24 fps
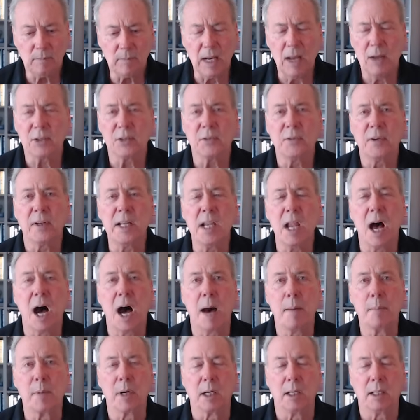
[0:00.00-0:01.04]
It's a
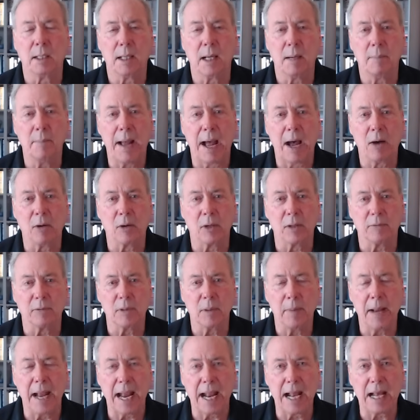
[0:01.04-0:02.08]
phenomenal amount of
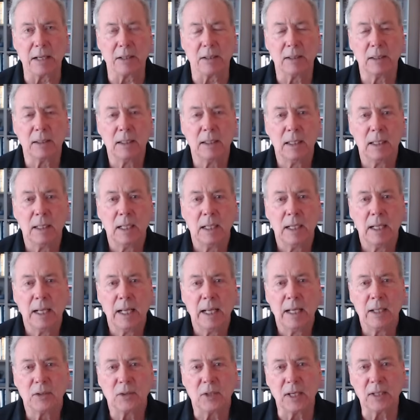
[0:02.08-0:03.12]
demand.
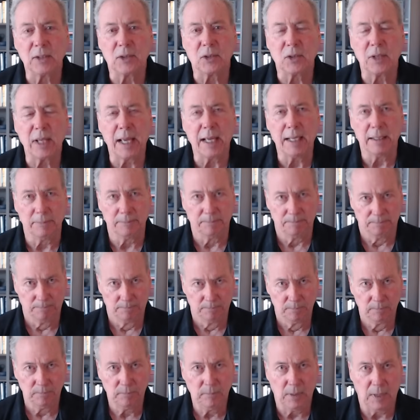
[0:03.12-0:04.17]
Since then,
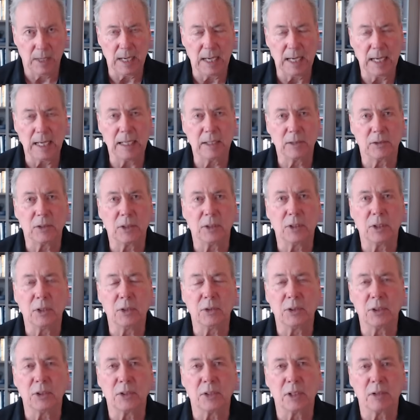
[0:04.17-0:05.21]
the
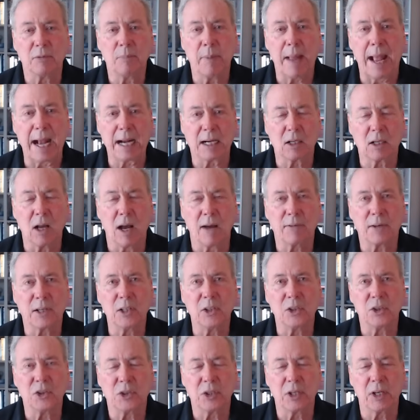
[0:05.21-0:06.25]
institutions have backed off
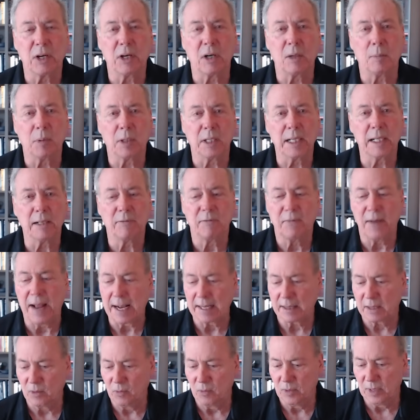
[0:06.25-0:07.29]
considerably. In
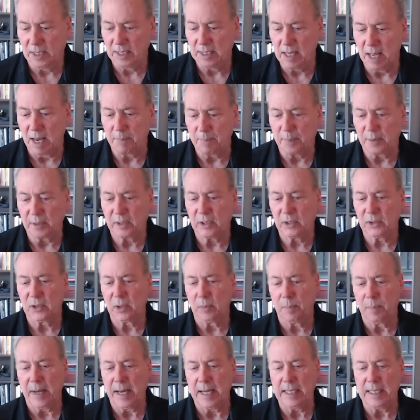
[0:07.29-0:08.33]
fact, they're really not
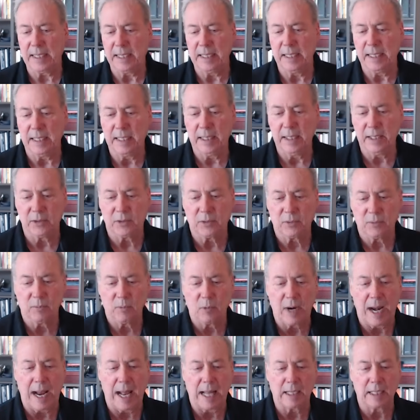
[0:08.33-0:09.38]
participating in this
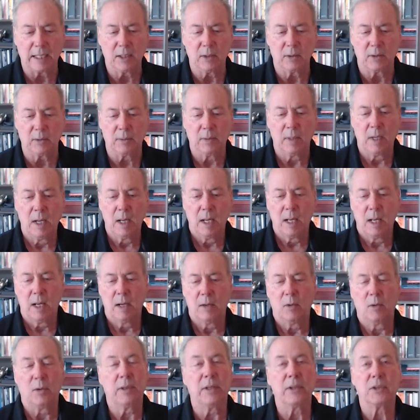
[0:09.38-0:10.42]
rally or,
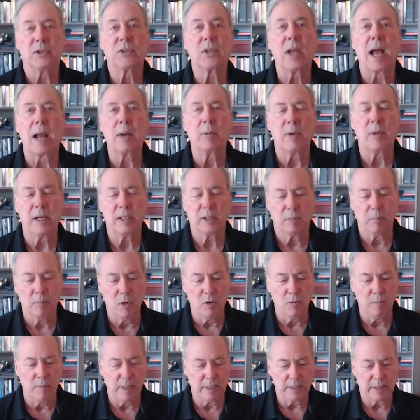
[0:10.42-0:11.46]
or this sideways
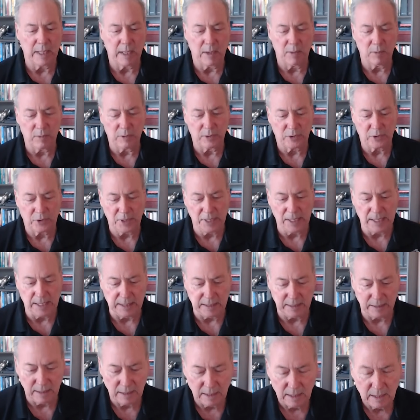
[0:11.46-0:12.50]
movement that we're
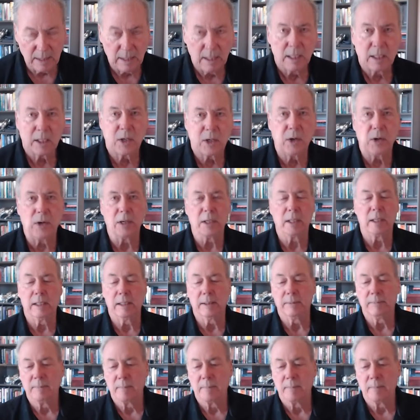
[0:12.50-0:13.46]
seeing currently.